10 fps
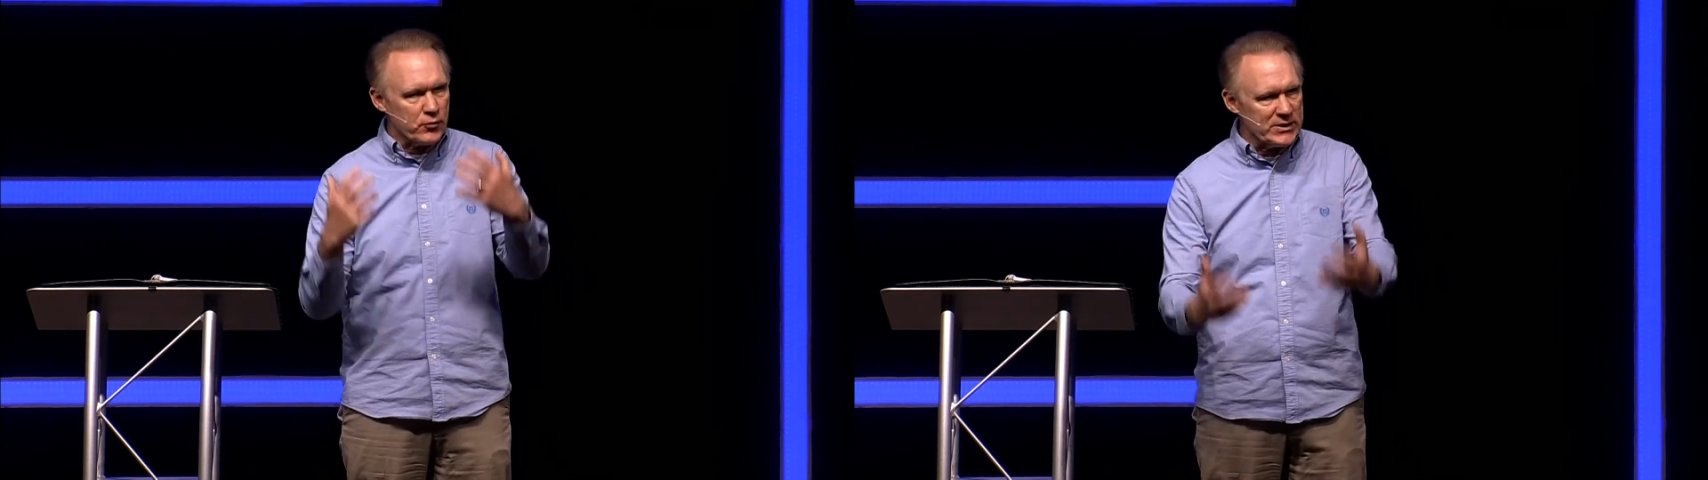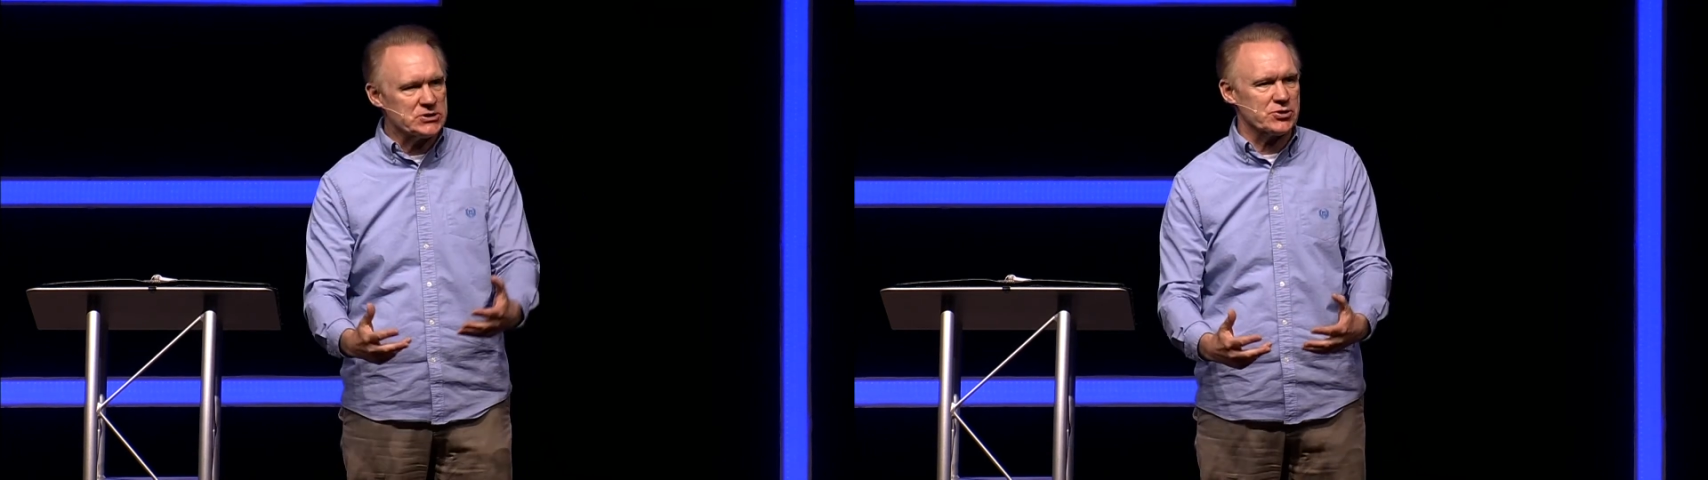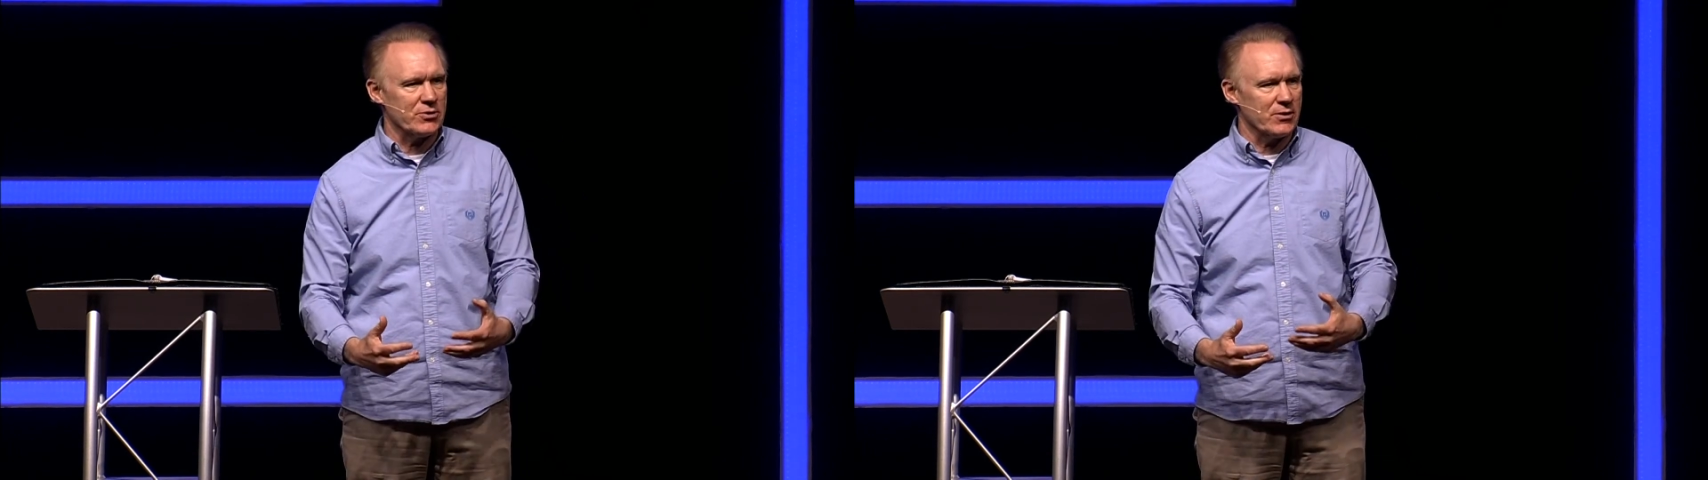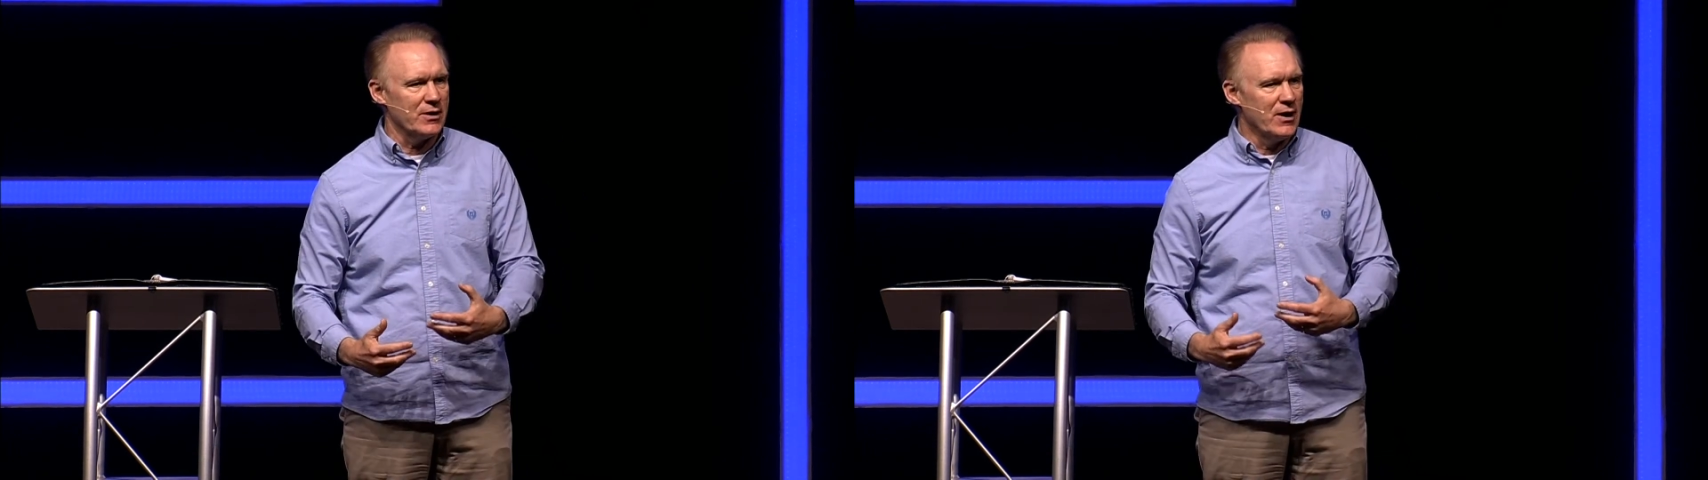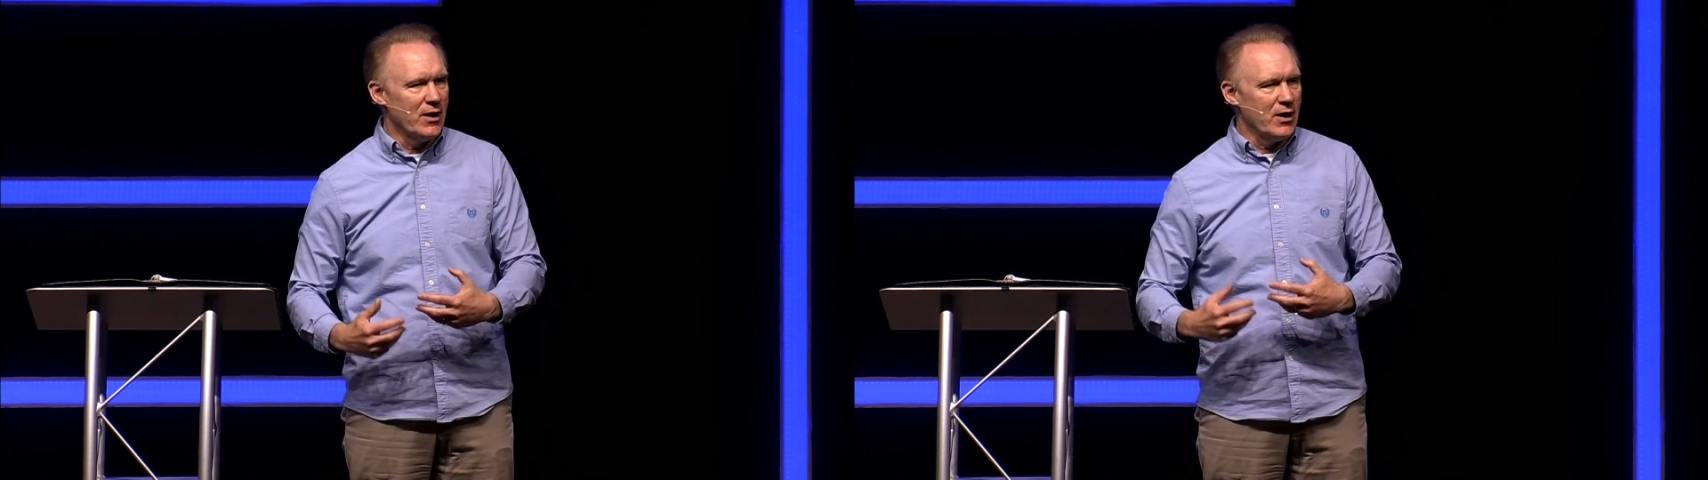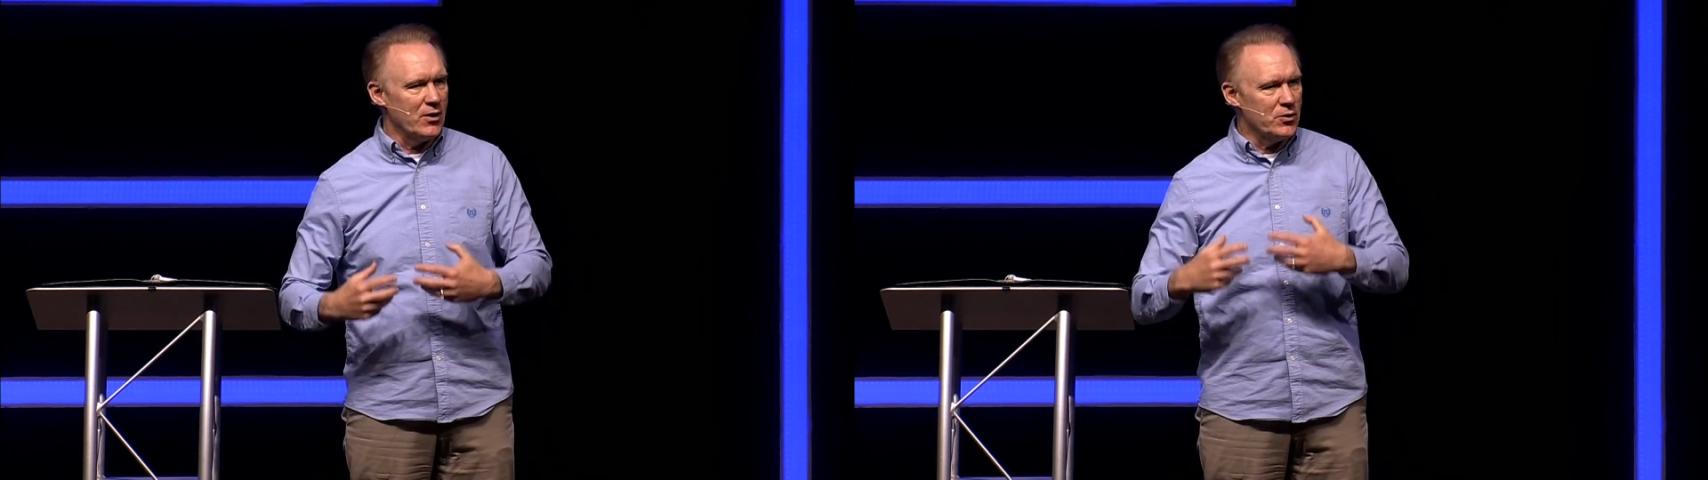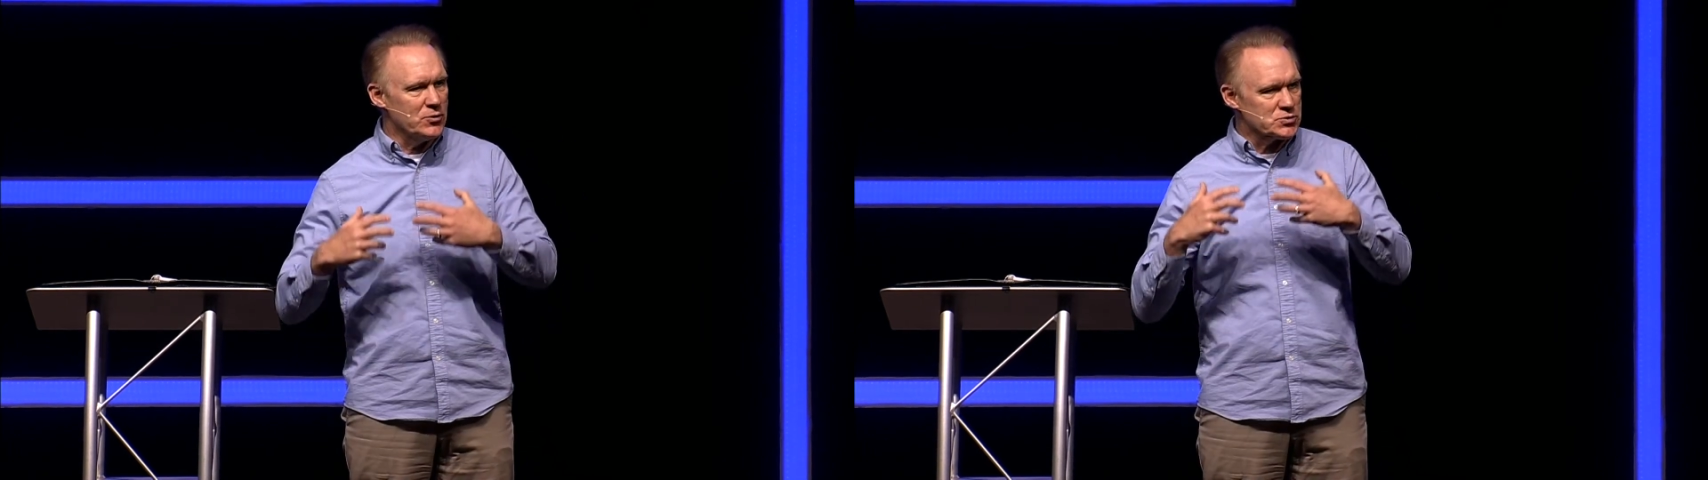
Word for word: preacher uh,